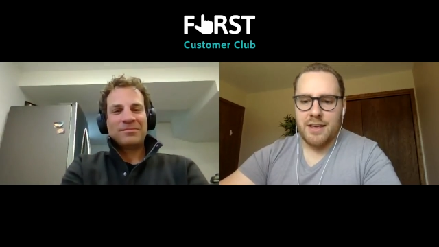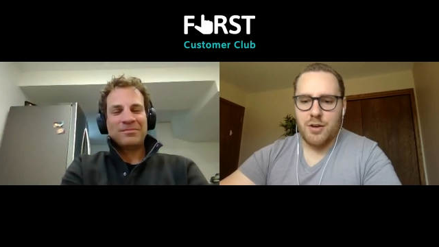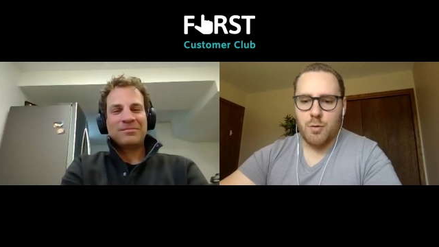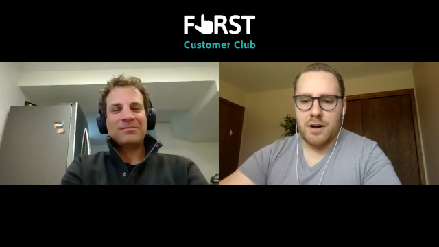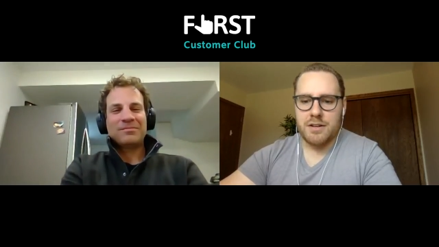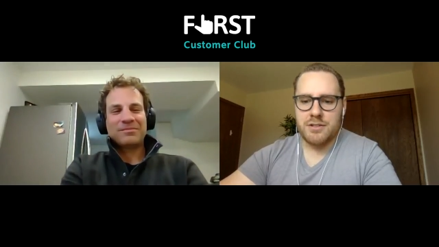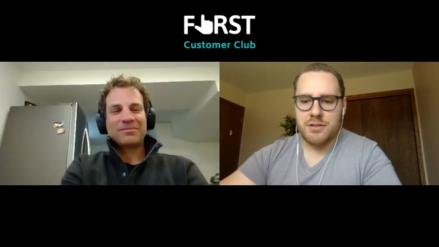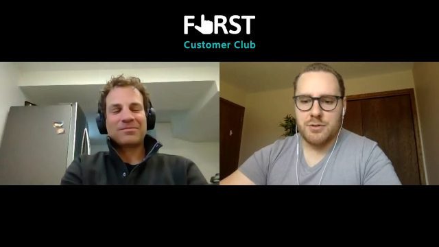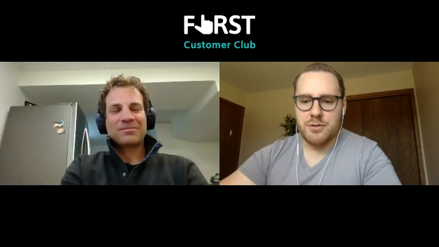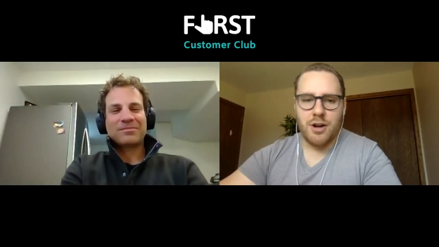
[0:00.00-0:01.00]
Speaker 1: you want
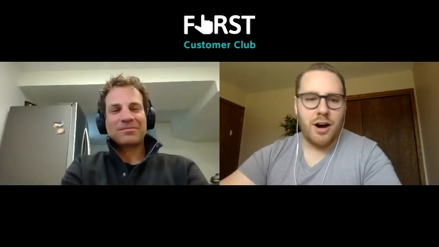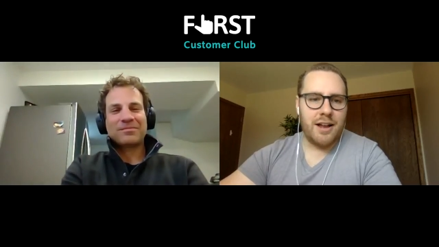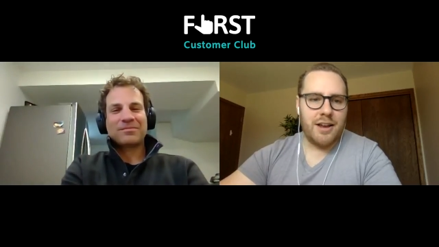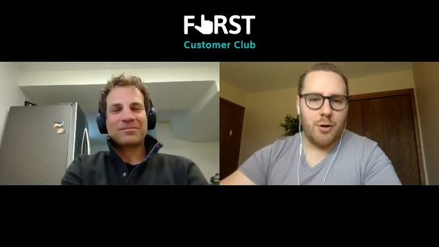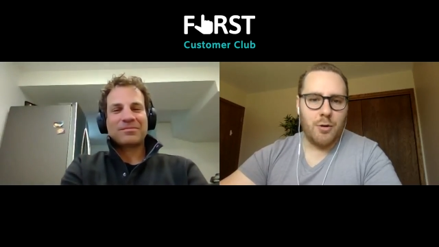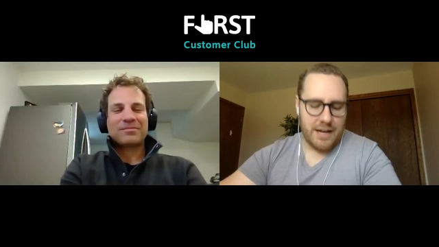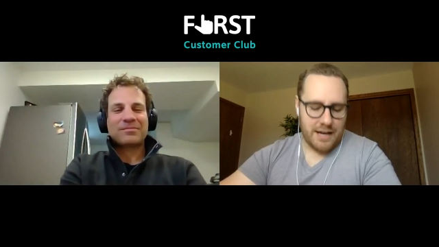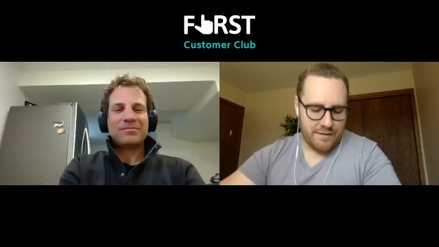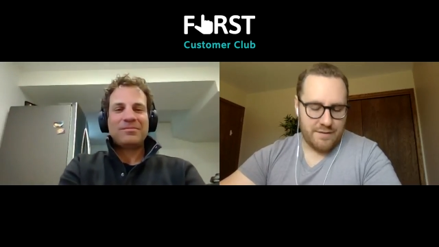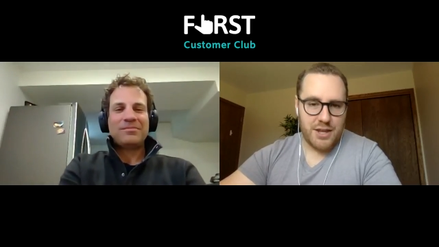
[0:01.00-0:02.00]
to not know
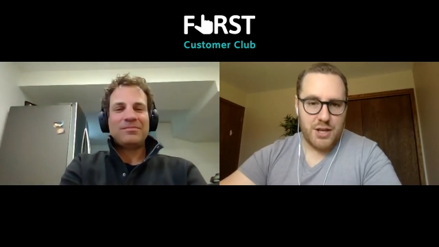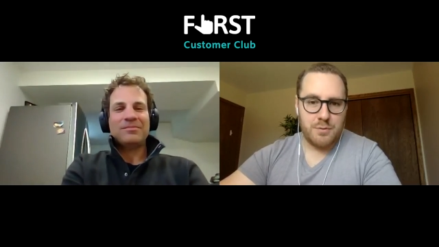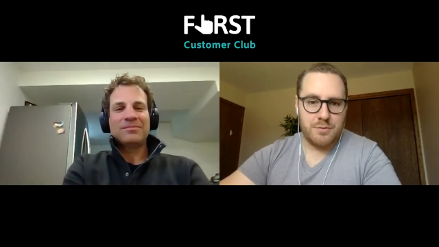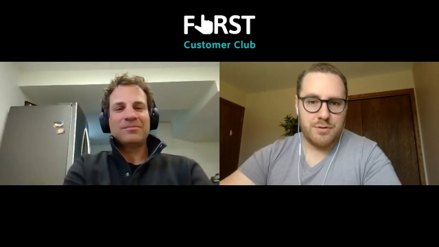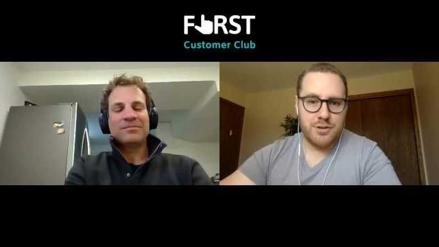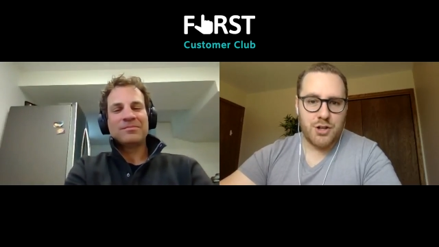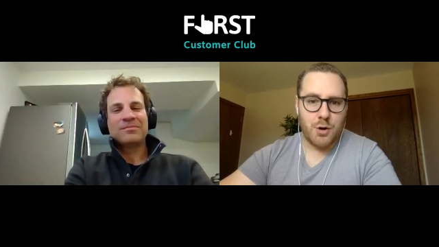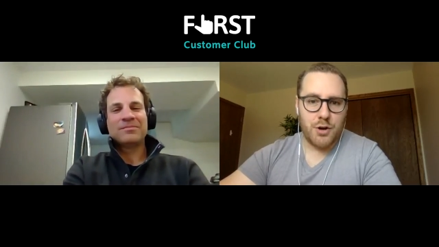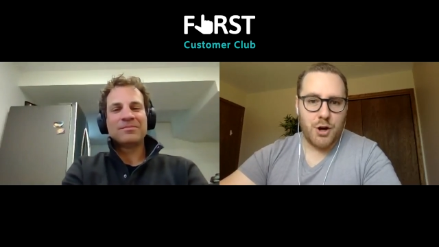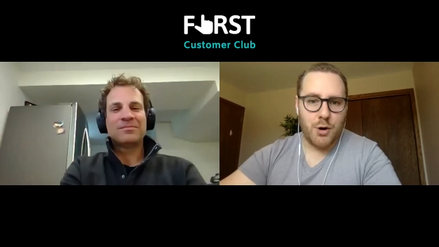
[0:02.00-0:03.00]
enough that you
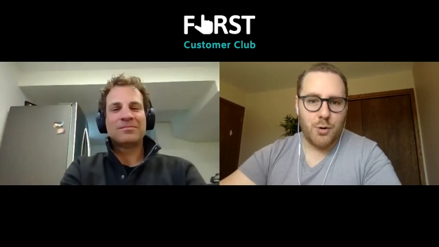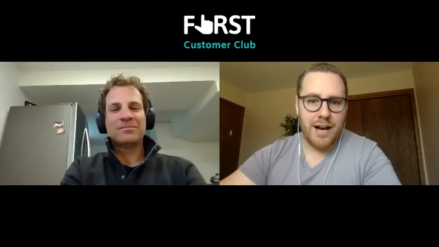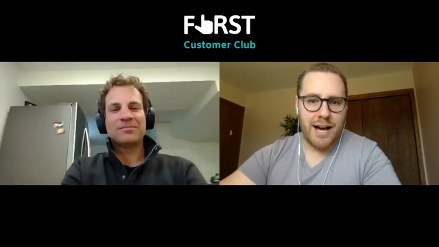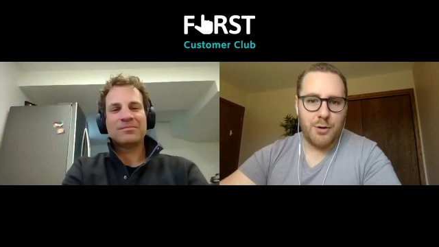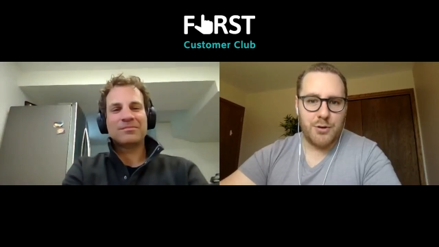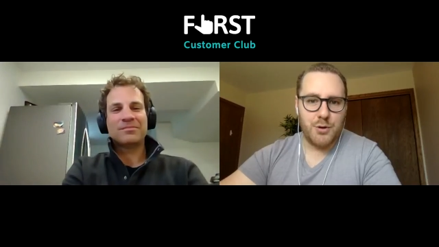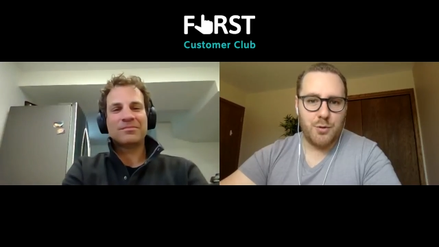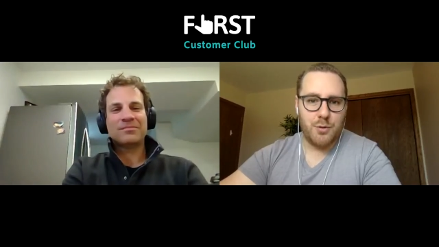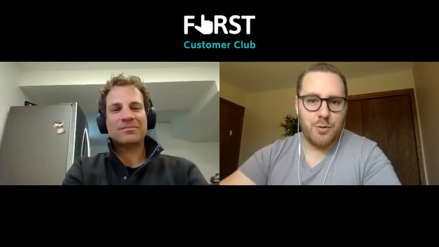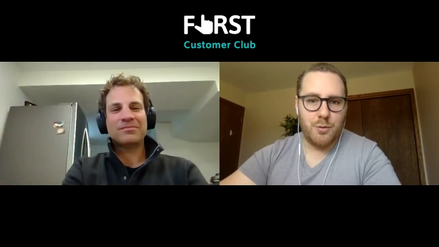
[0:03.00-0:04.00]
don't know how
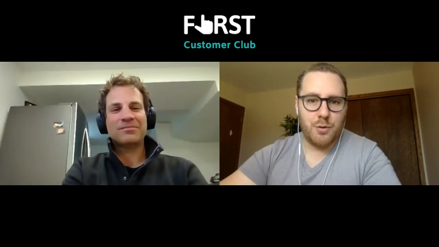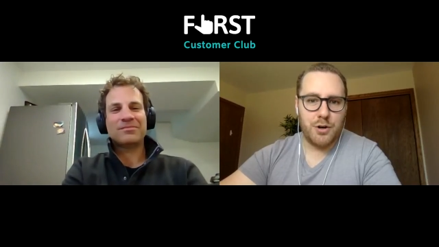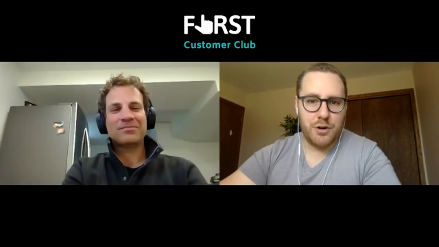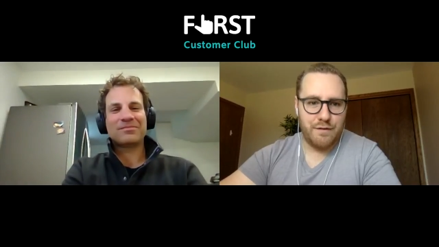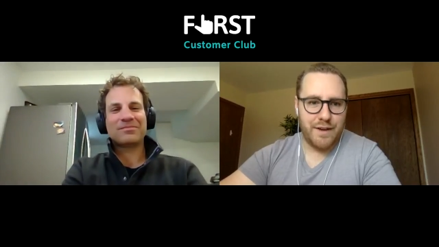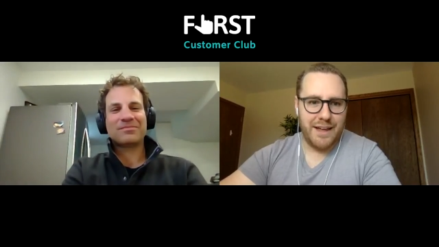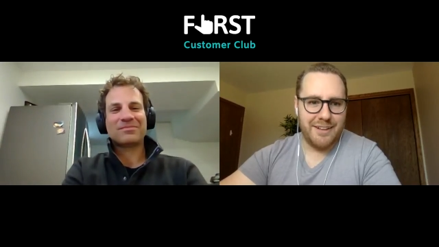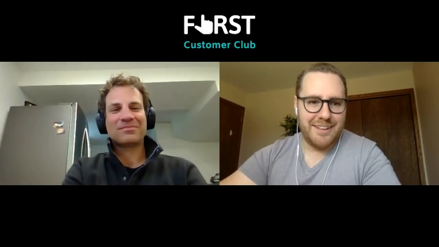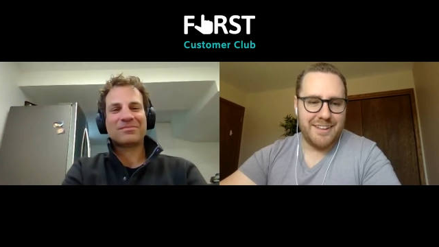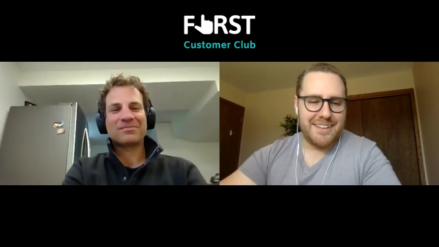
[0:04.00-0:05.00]
you could
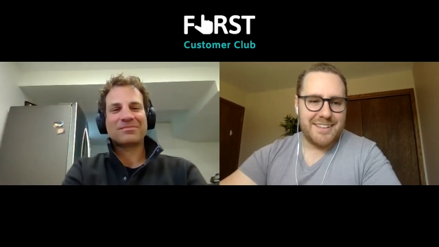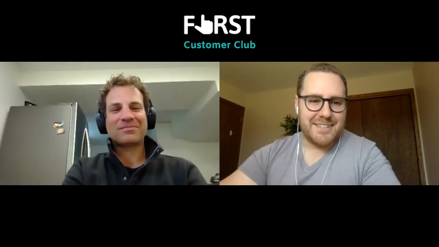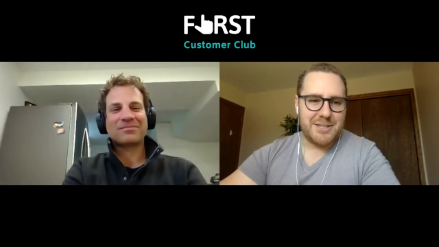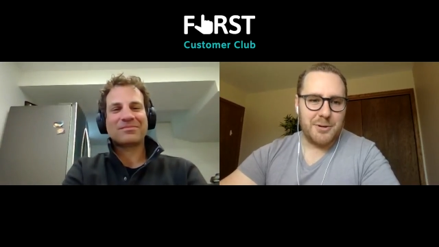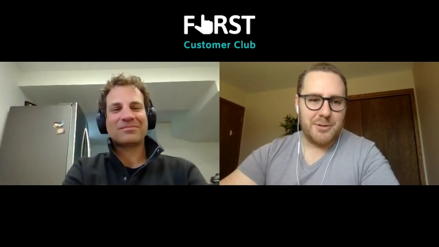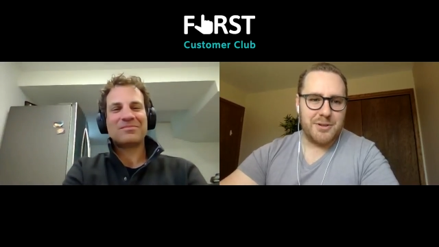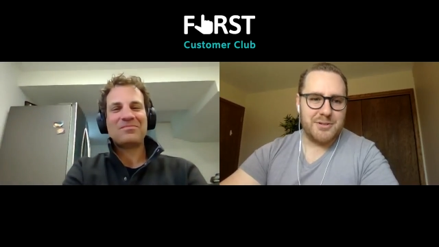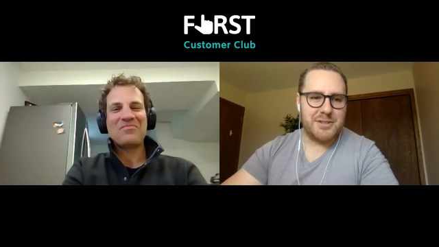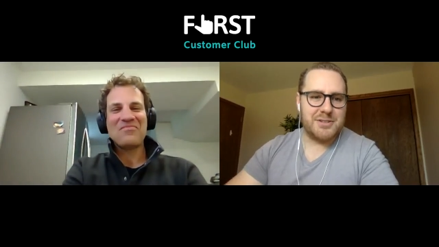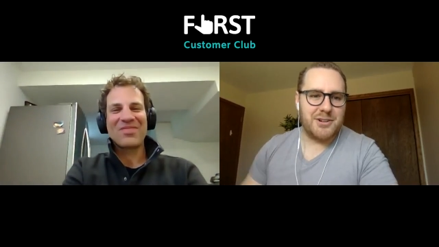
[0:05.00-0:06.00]
fail. So
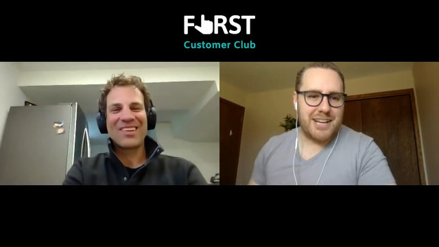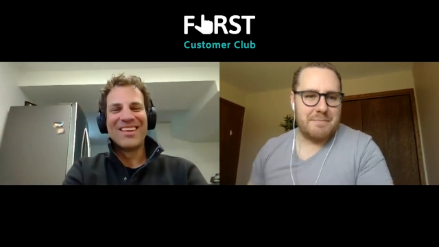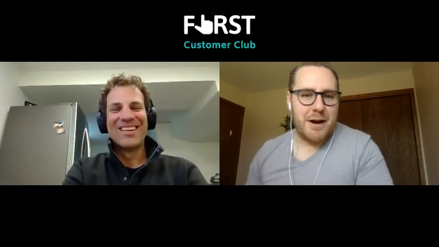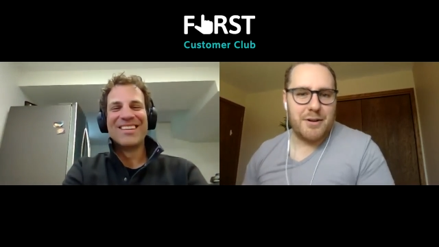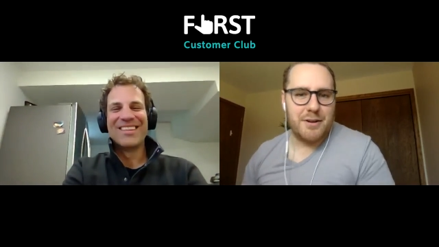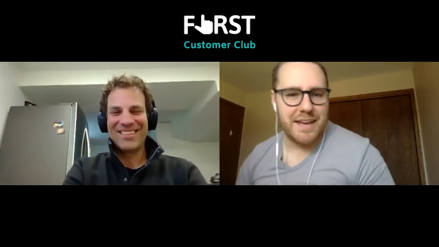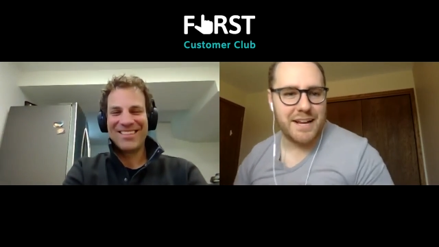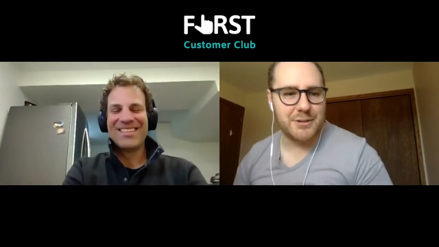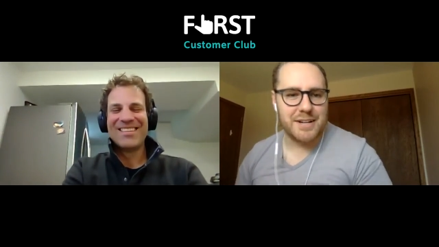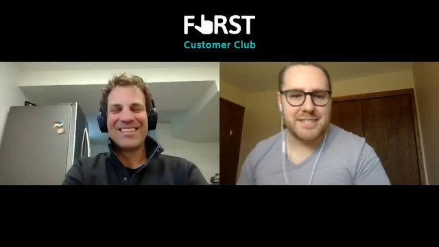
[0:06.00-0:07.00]
there's a certain amount of
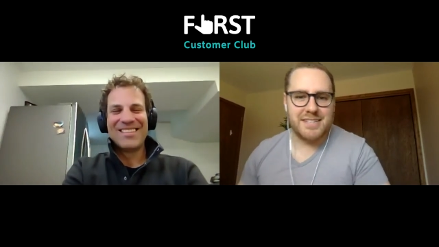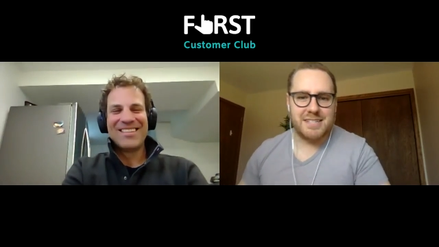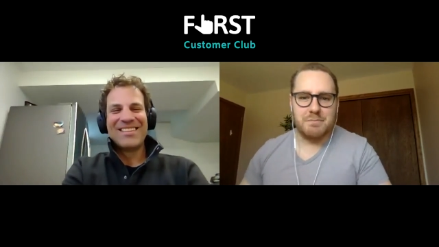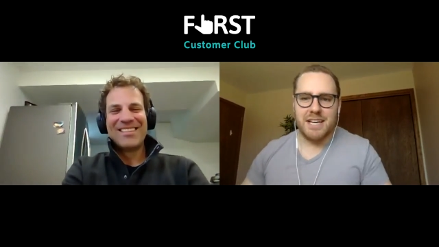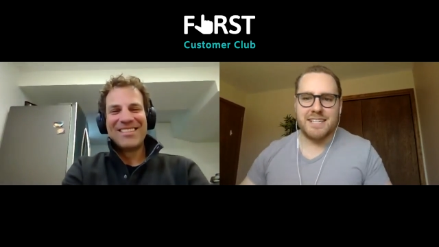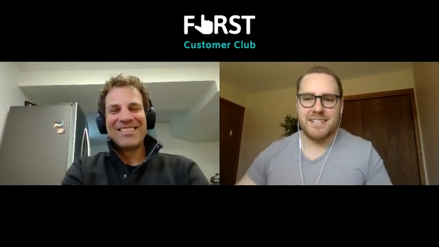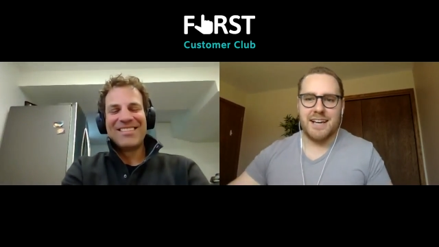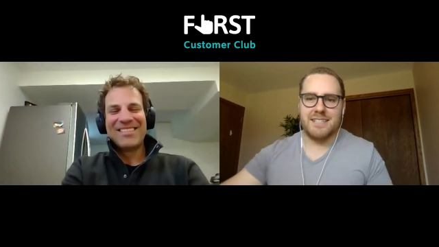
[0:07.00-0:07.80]
ignorance is bliss, I